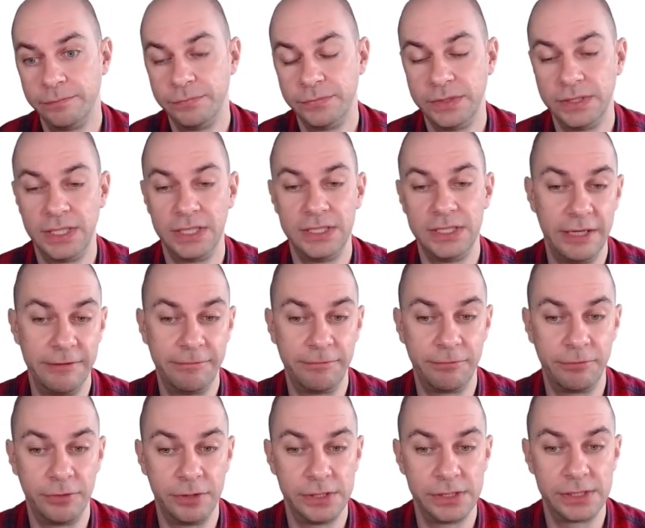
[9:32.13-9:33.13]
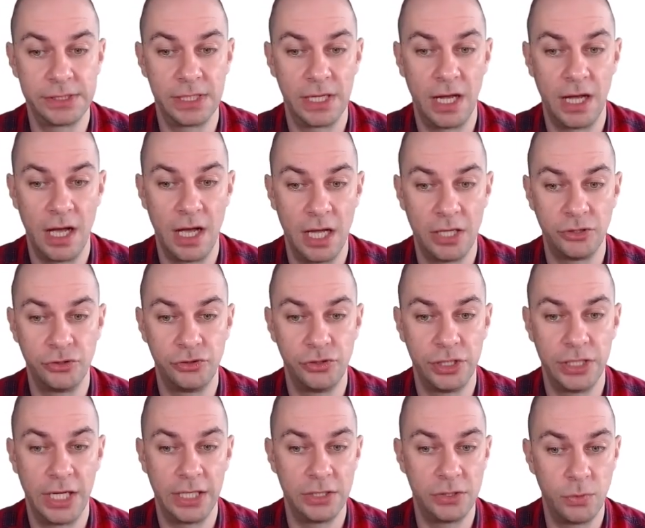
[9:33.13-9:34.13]
the difference,
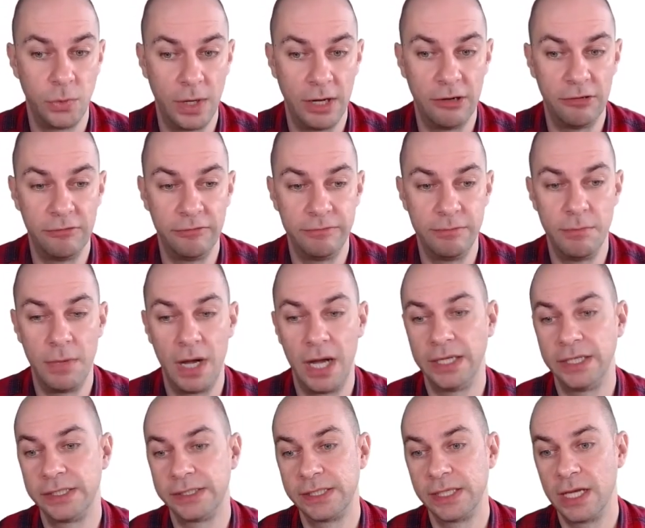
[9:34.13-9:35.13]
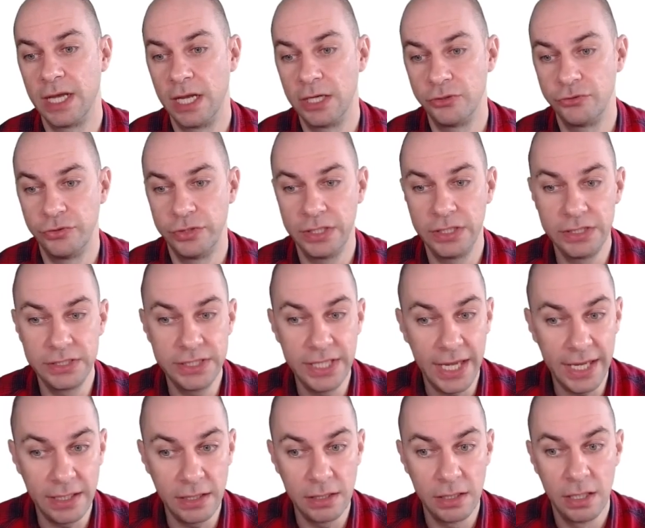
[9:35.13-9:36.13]
112 minus
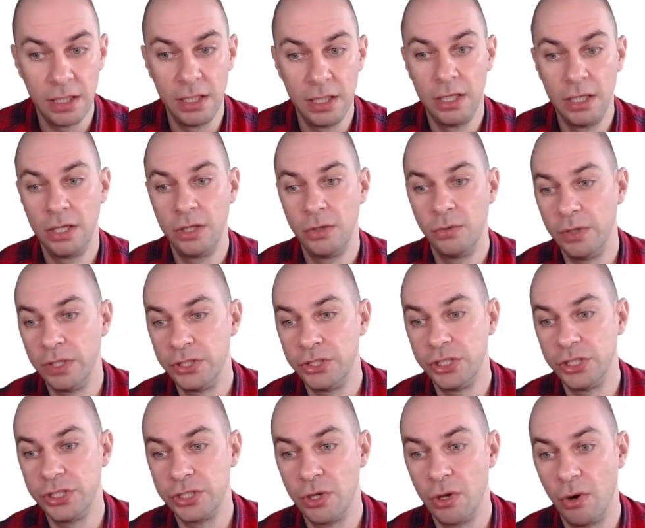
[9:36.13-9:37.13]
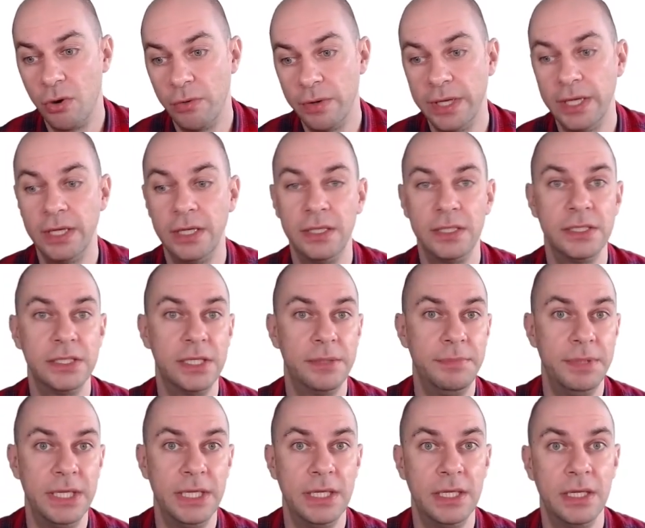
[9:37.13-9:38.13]
110, which is going to
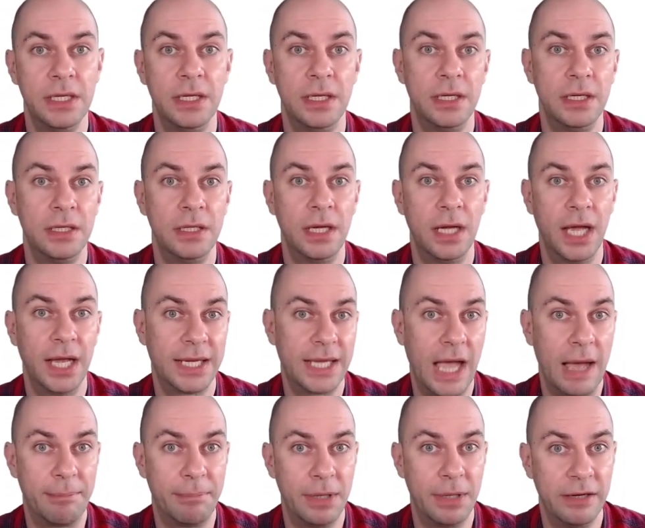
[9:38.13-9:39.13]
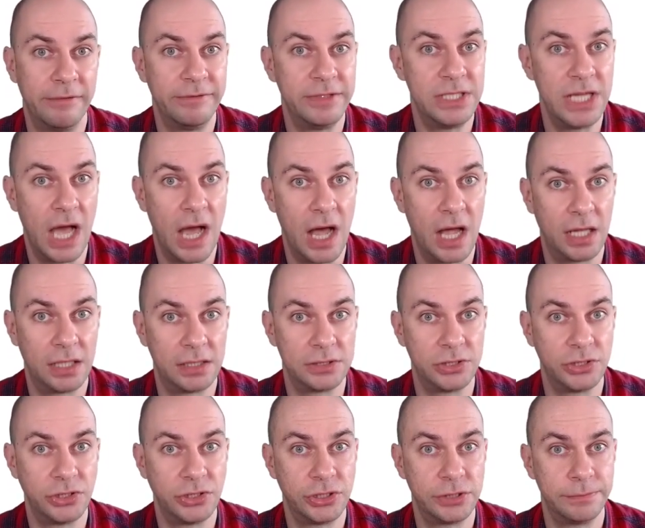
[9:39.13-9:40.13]
be a couple of
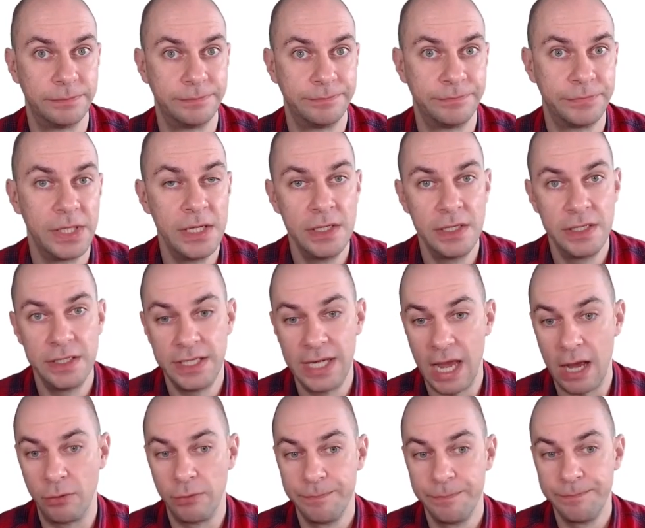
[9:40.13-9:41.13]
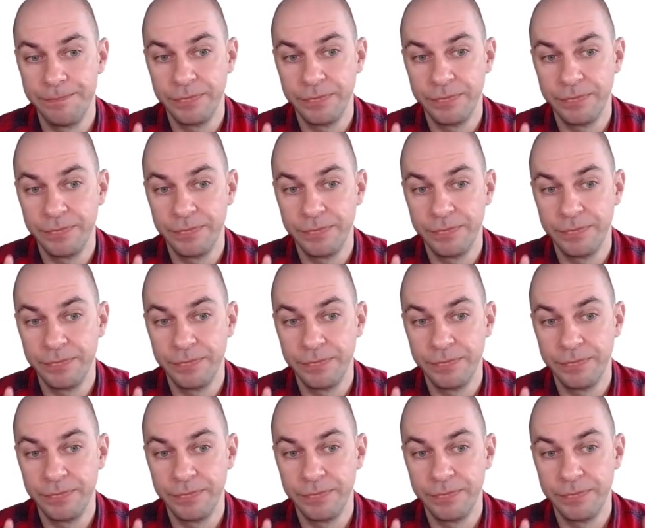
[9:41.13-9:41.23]
dollars. Now,